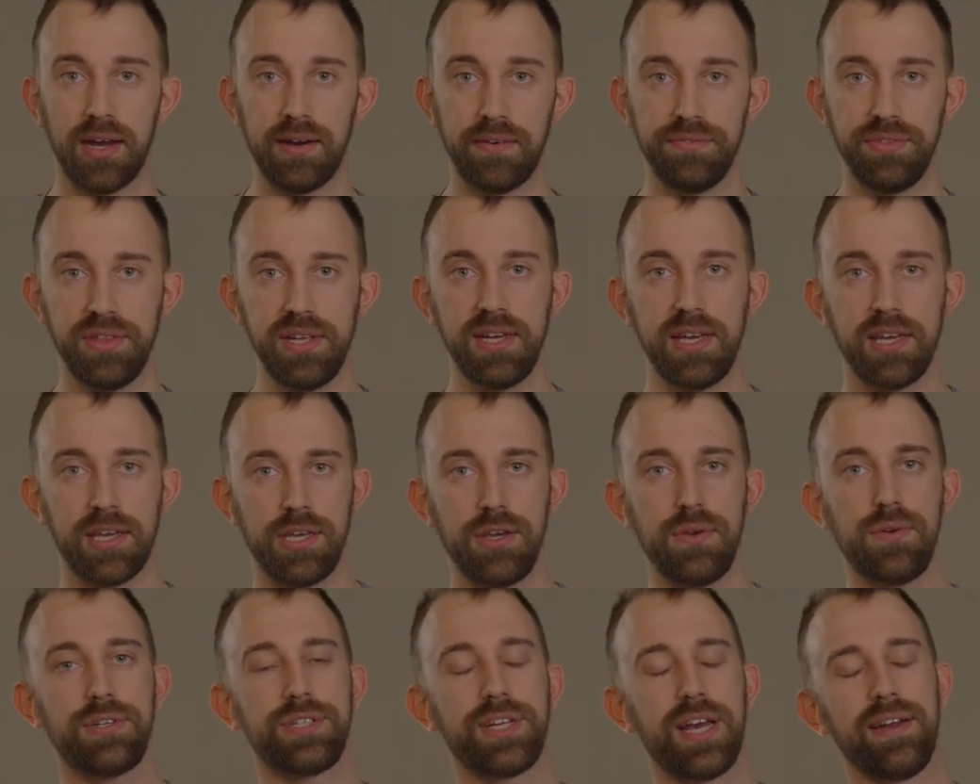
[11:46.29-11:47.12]
of the
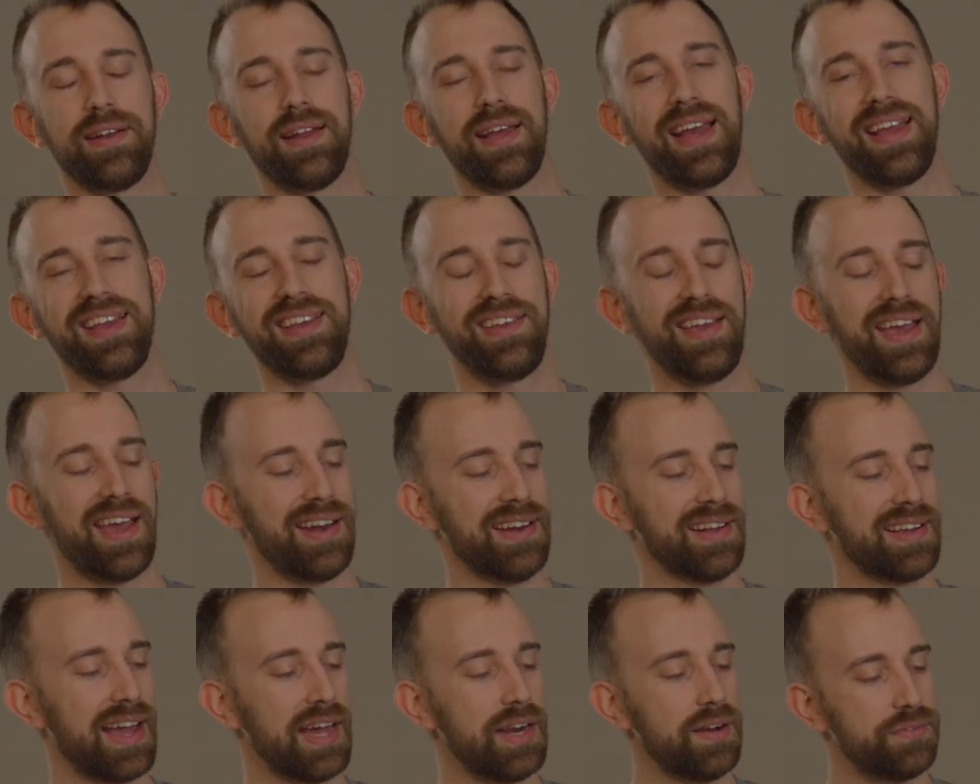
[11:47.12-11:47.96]
Q10,
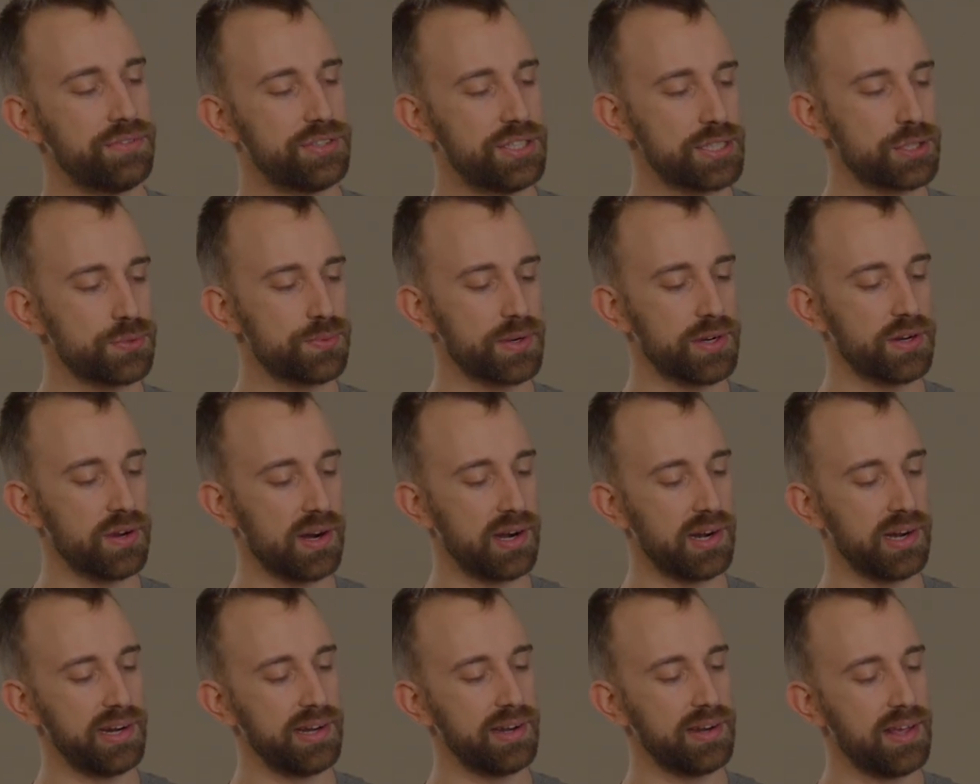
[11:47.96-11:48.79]
again, kind of
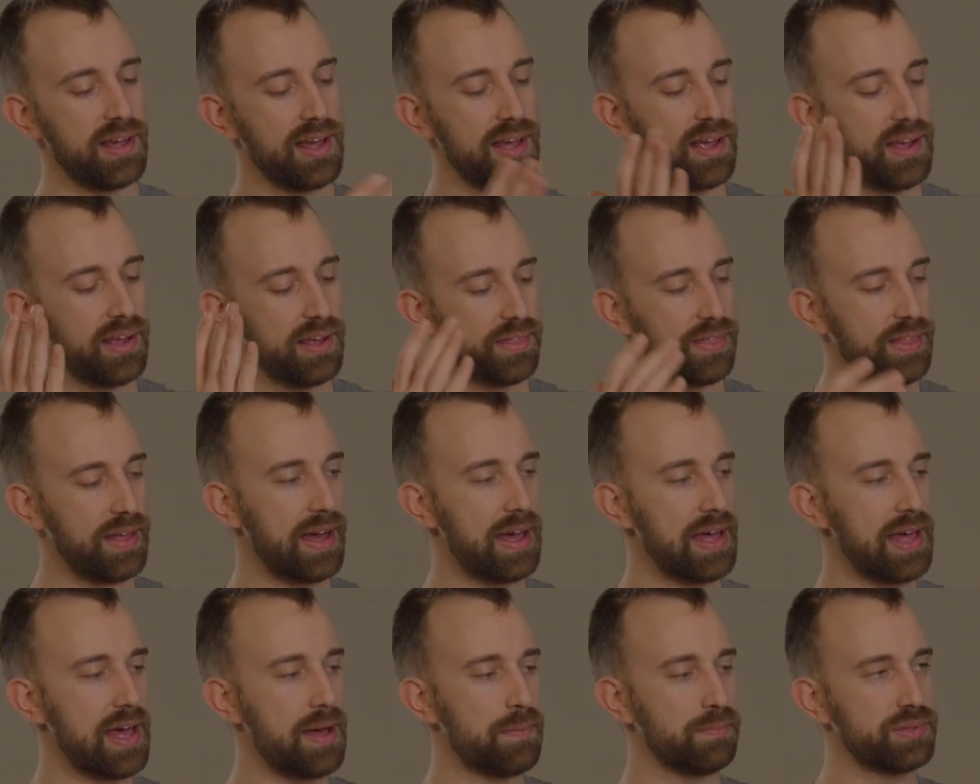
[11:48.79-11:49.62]
disregarding
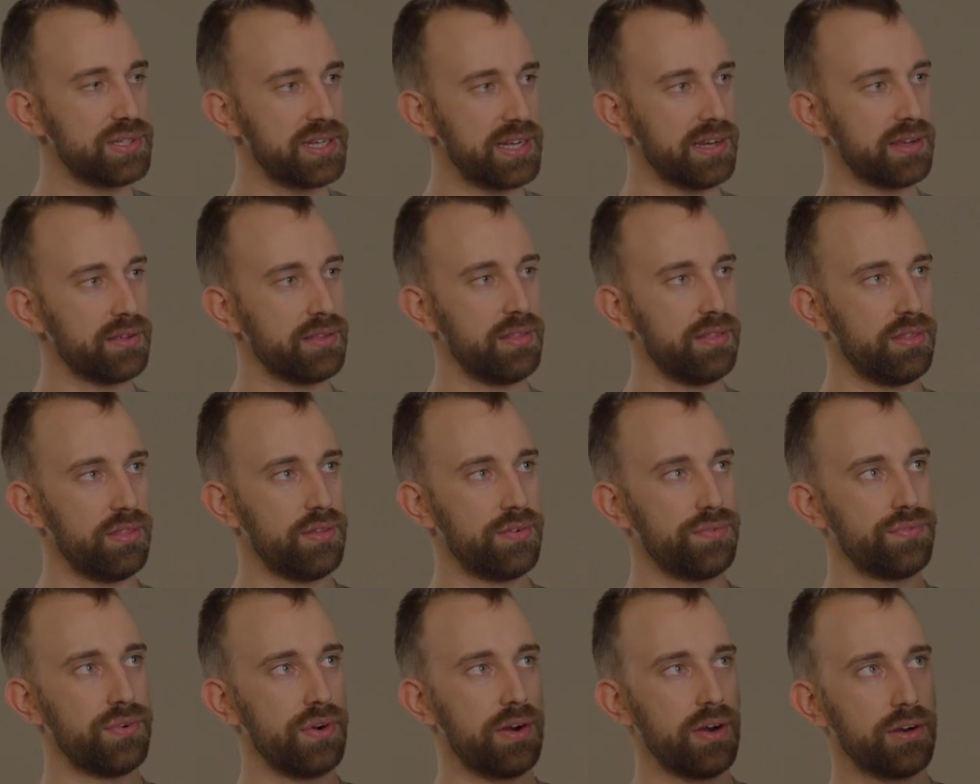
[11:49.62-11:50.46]
the optic, the
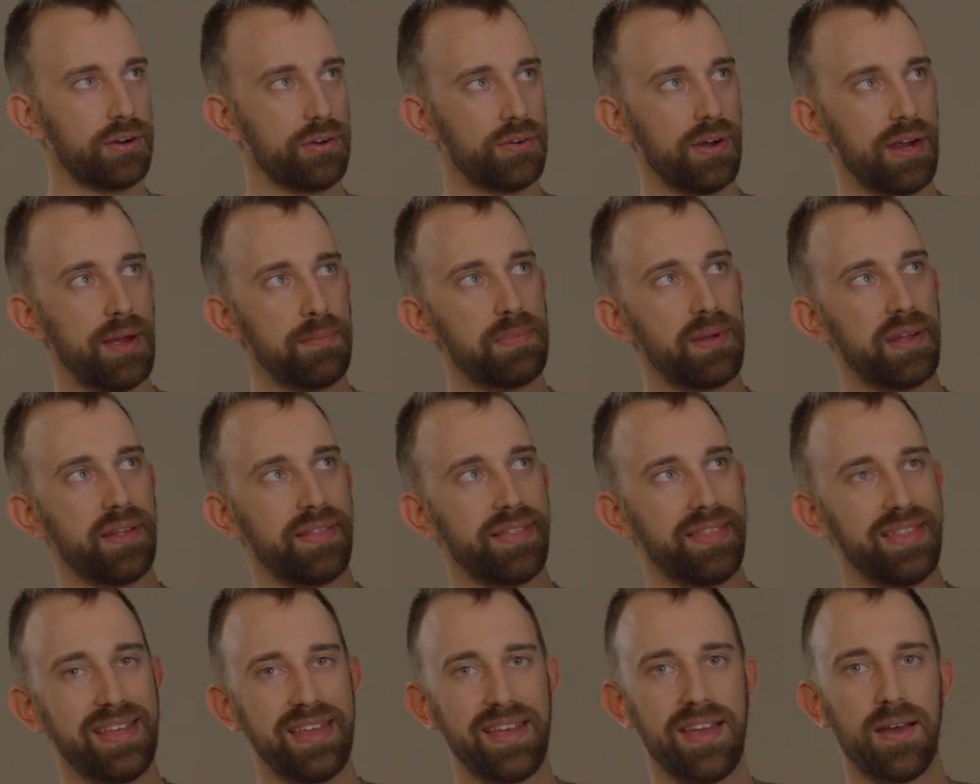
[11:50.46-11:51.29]
vert grip,
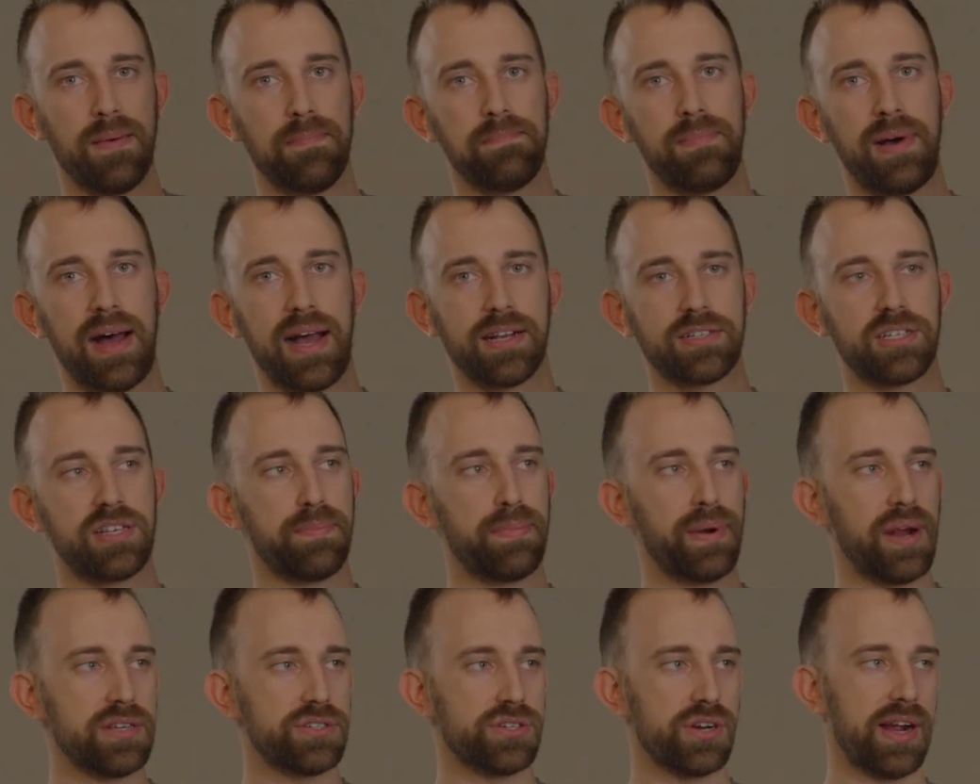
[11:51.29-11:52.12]
the mock
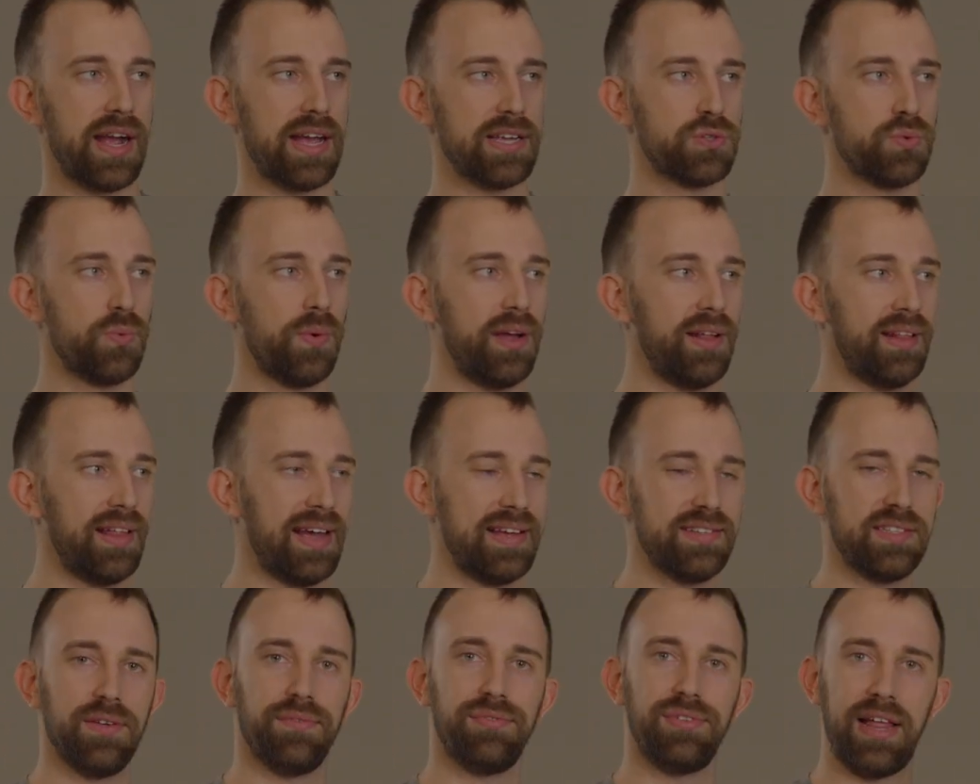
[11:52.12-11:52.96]
suppressor, as well
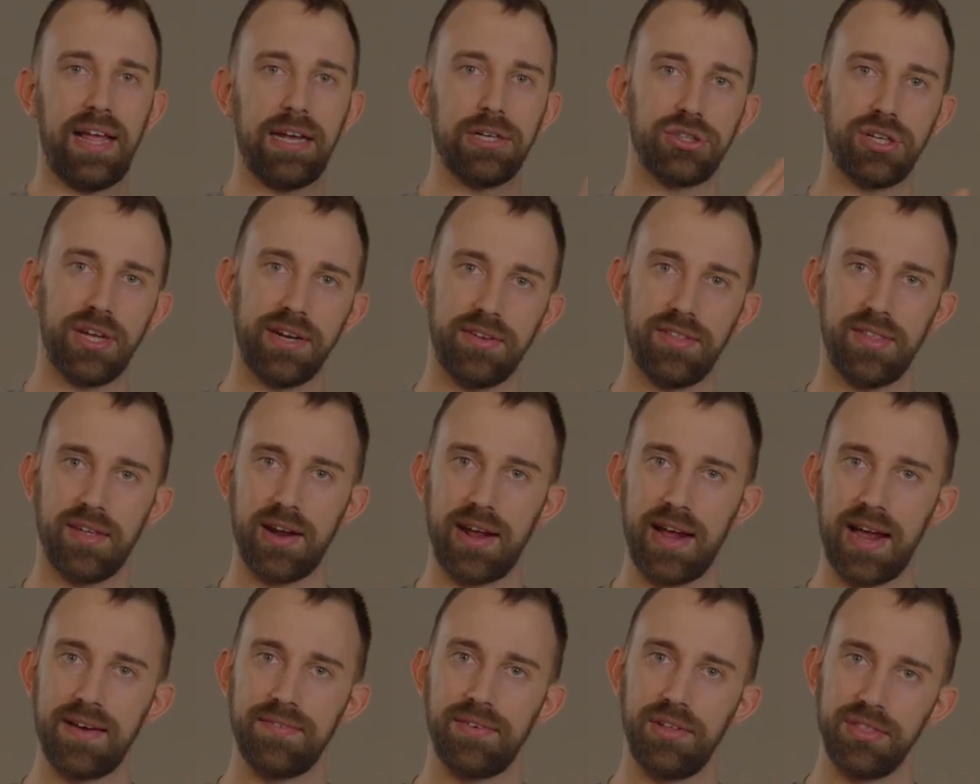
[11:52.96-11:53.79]
as the flashlight that
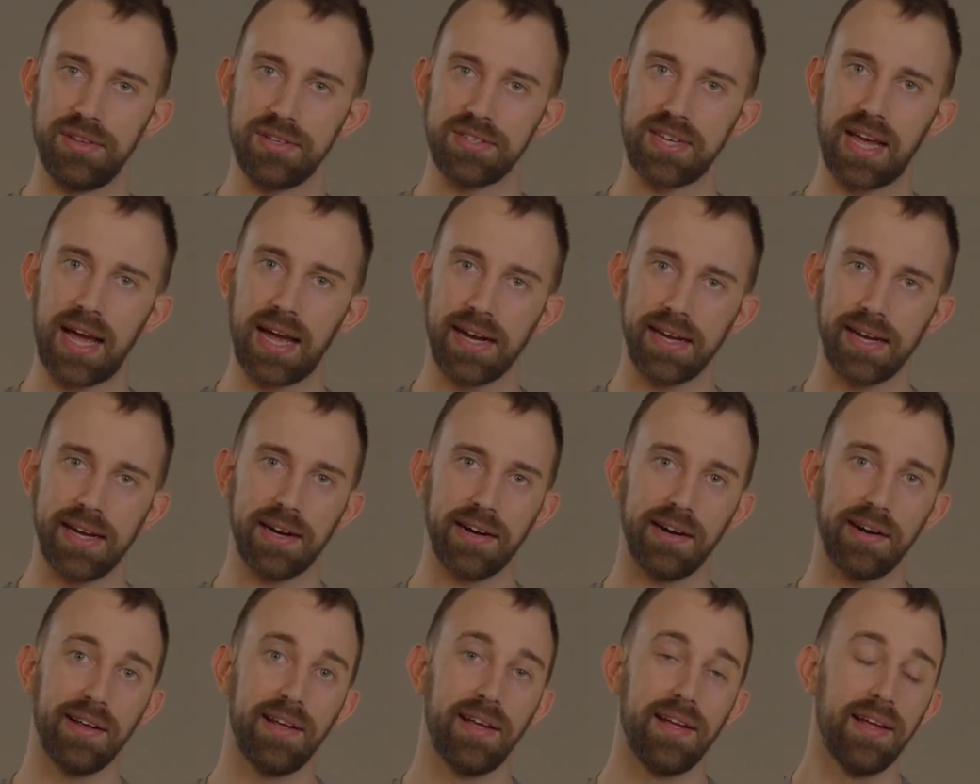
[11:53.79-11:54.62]
I have on the side
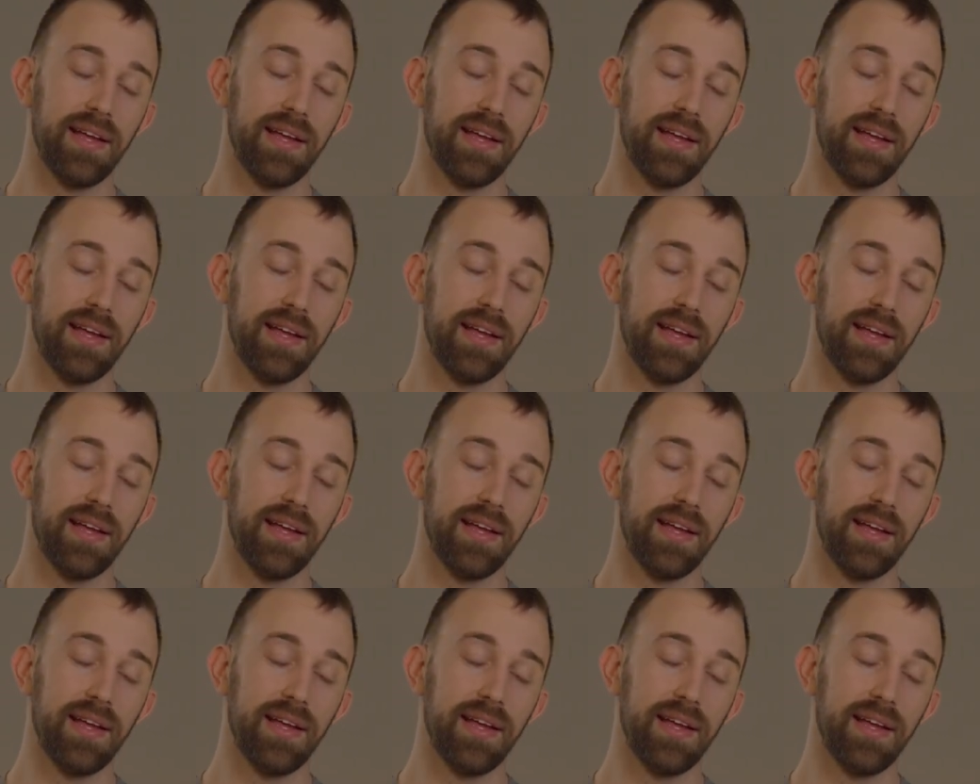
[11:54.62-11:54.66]
here.